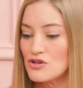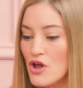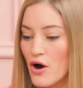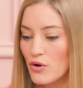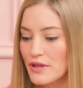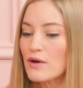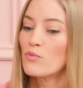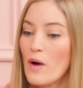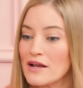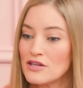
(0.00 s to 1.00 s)
know like
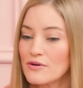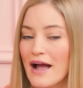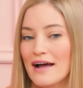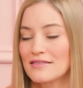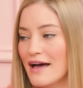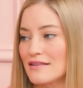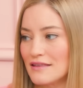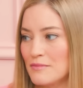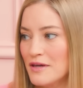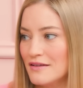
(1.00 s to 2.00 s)
when you're at that
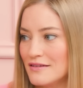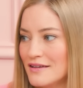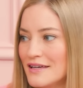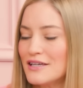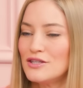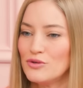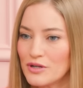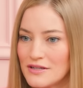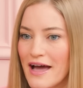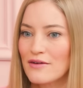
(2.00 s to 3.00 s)
limit, you
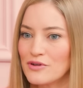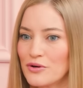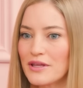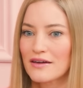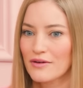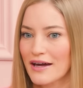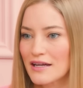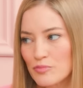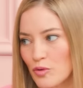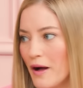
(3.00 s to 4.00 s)
can now know like, okay, I
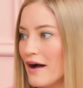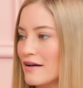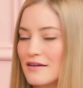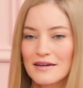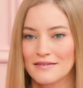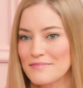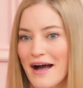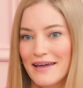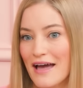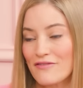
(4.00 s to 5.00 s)
got to pull back.
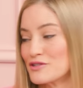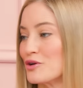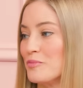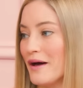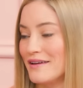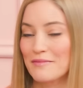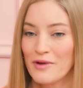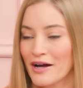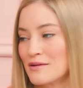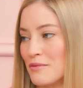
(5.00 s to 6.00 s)
I have to go to bed. I'm
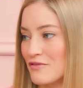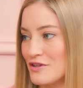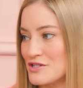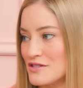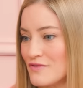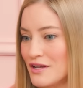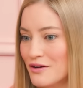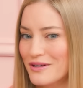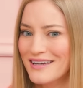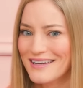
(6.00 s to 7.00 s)
not going to be able to finish this
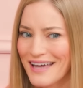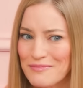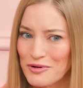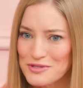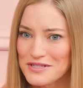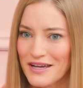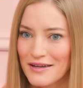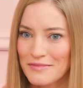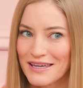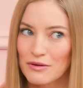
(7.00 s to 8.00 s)
video. And most of the
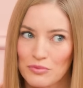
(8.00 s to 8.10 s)
time, like